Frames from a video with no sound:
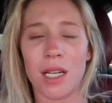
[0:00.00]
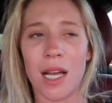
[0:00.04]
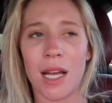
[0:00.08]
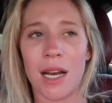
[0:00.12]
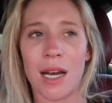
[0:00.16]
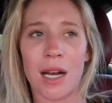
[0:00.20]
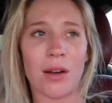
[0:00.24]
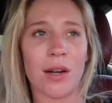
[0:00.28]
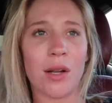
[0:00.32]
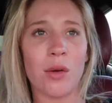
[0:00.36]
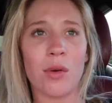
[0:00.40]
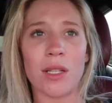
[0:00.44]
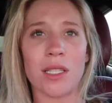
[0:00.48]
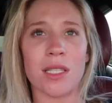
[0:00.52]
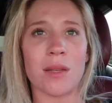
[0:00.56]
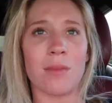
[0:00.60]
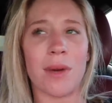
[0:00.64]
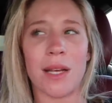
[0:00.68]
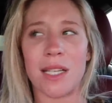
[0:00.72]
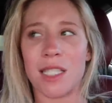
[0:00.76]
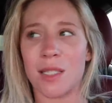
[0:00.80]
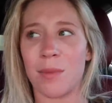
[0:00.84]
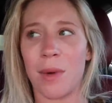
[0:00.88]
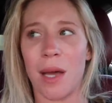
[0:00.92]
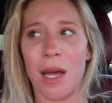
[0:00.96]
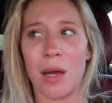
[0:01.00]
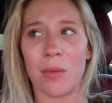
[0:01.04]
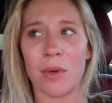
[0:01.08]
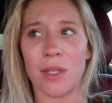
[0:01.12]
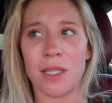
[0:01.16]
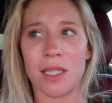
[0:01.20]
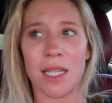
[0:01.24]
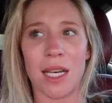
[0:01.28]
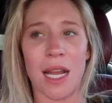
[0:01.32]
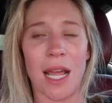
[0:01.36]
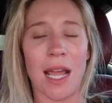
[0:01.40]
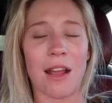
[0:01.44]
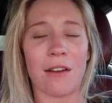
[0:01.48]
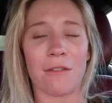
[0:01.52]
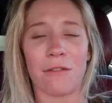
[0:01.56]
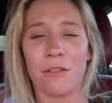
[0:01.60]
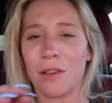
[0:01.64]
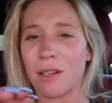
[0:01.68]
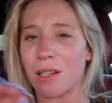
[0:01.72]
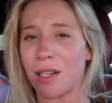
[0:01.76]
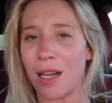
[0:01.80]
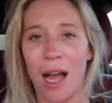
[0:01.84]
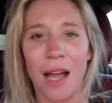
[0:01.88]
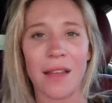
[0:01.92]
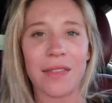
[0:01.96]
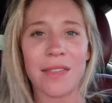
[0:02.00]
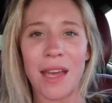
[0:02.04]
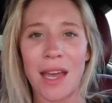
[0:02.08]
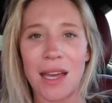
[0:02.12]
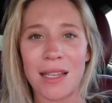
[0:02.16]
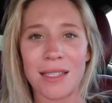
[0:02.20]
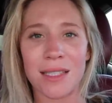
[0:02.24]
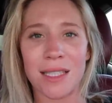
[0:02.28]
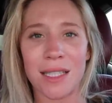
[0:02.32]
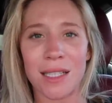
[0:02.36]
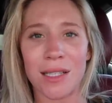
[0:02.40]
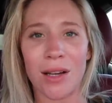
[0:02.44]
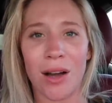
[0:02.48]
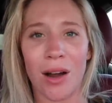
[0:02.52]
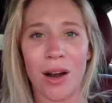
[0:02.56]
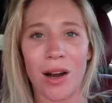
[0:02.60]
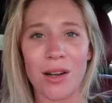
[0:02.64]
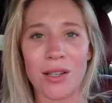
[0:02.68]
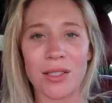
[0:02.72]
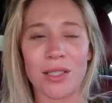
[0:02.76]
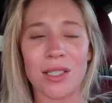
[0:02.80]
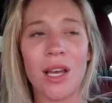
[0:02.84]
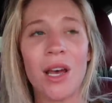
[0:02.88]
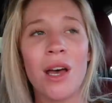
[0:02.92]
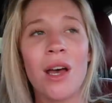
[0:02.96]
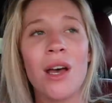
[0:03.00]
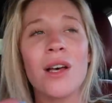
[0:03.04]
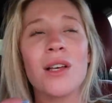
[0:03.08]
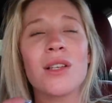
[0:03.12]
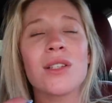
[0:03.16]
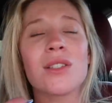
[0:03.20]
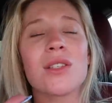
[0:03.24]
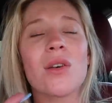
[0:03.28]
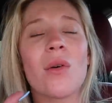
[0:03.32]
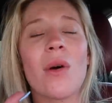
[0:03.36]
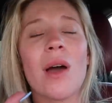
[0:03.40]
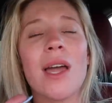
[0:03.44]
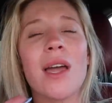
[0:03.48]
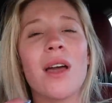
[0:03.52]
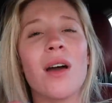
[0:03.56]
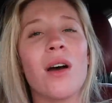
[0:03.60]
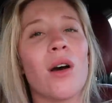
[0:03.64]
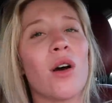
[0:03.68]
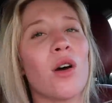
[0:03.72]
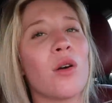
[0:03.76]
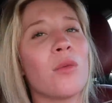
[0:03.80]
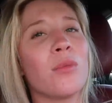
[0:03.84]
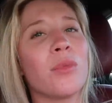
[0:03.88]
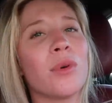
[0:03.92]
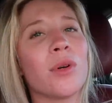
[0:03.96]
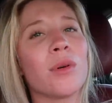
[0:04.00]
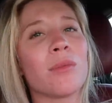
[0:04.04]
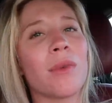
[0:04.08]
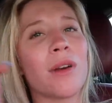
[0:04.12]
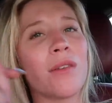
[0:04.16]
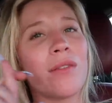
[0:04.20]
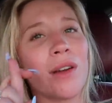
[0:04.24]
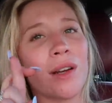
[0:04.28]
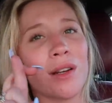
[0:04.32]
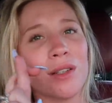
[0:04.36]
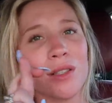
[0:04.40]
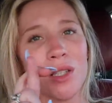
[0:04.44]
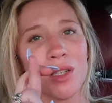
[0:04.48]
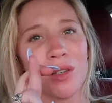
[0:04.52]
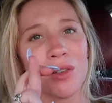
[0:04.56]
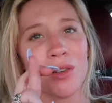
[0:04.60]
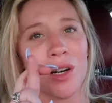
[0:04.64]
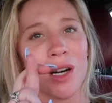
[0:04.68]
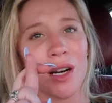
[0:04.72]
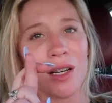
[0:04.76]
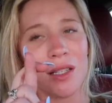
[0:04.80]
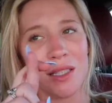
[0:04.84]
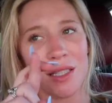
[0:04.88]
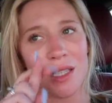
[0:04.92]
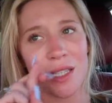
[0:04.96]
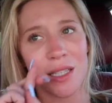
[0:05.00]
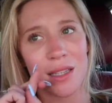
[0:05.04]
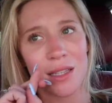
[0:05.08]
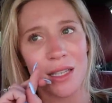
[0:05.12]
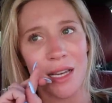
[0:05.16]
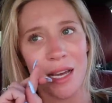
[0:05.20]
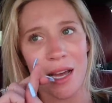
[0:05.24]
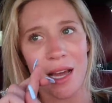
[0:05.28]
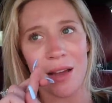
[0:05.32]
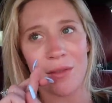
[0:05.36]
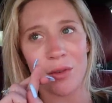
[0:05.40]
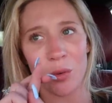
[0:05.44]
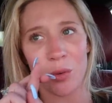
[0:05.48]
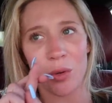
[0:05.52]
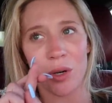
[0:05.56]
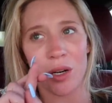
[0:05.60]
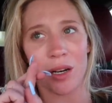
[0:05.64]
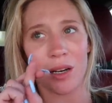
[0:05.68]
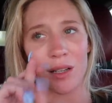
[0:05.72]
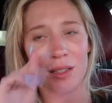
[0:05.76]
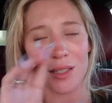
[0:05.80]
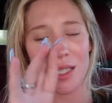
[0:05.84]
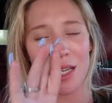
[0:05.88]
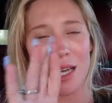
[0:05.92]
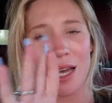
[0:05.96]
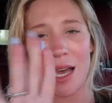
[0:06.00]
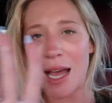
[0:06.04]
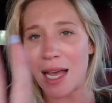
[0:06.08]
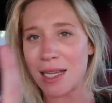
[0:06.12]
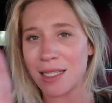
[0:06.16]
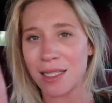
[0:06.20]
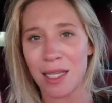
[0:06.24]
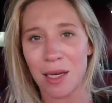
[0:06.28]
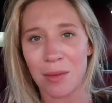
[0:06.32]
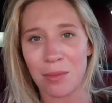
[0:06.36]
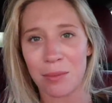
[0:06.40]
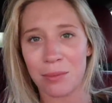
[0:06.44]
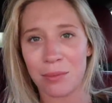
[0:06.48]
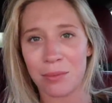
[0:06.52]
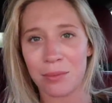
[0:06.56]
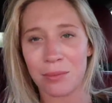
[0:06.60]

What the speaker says: And I already went to Best Buy once today and forgot the SD cards, so I hope, my fingers are crossed, that everywhere else has them.